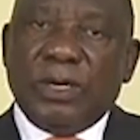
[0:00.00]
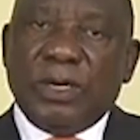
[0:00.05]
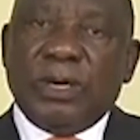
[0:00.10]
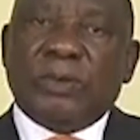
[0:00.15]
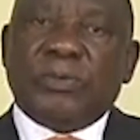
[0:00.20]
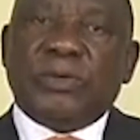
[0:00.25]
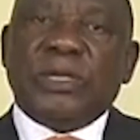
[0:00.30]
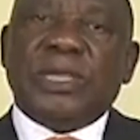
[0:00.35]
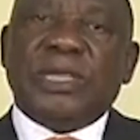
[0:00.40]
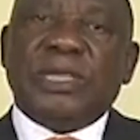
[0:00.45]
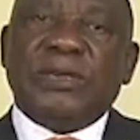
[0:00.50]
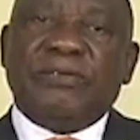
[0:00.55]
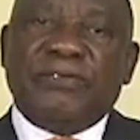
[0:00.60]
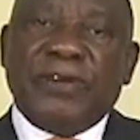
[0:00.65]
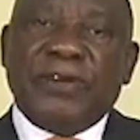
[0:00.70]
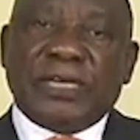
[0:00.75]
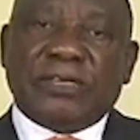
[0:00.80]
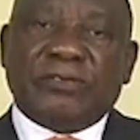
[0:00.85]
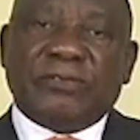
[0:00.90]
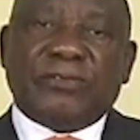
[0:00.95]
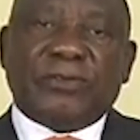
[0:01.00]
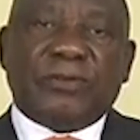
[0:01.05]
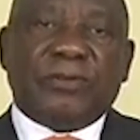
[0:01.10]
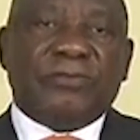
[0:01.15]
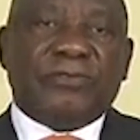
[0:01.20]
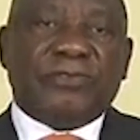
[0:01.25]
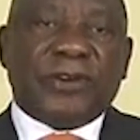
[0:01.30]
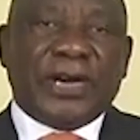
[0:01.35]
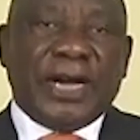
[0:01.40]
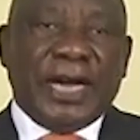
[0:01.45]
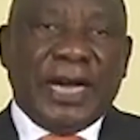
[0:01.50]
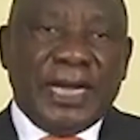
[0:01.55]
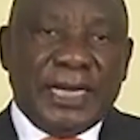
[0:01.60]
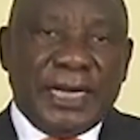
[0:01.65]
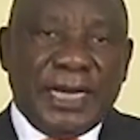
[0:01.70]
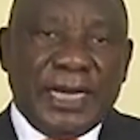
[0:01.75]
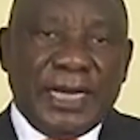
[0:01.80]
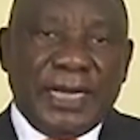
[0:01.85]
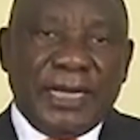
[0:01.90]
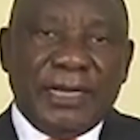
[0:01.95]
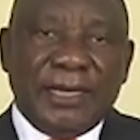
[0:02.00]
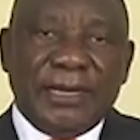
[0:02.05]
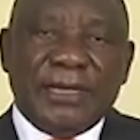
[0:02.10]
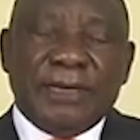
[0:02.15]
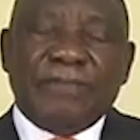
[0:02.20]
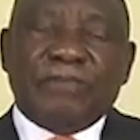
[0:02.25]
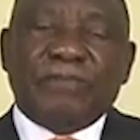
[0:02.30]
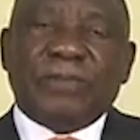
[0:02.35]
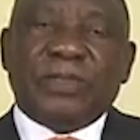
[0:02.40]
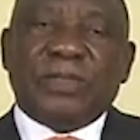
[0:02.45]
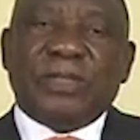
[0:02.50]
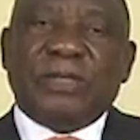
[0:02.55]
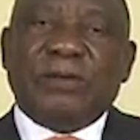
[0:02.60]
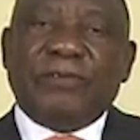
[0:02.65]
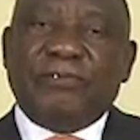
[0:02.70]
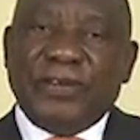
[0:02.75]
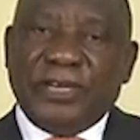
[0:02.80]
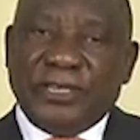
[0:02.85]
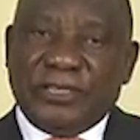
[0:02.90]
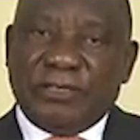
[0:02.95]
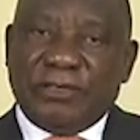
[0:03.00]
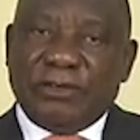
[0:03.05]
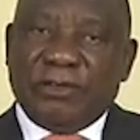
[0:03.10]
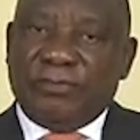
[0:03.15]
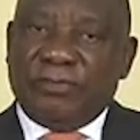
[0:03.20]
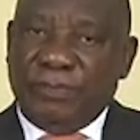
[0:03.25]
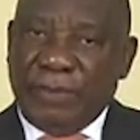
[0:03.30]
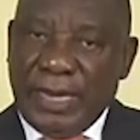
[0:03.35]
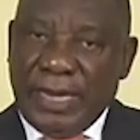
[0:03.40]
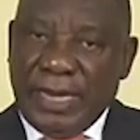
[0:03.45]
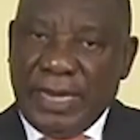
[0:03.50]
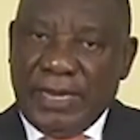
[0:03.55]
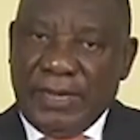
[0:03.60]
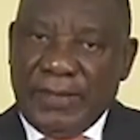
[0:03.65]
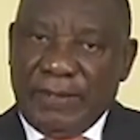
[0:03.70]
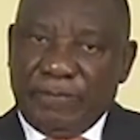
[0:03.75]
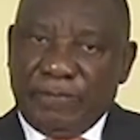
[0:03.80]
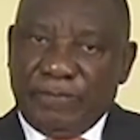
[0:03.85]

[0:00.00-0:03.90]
with effect from Friday, the 1st of May.